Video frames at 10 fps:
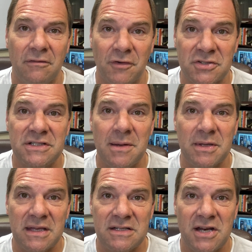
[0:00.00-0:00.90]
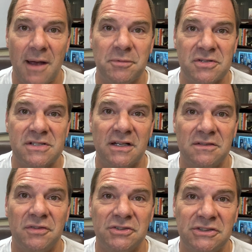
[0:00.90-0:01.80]
1 Timothy chapter 6,
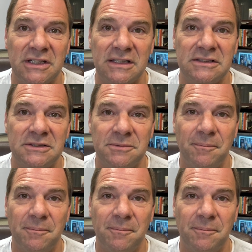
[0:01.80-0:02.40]
verse 6.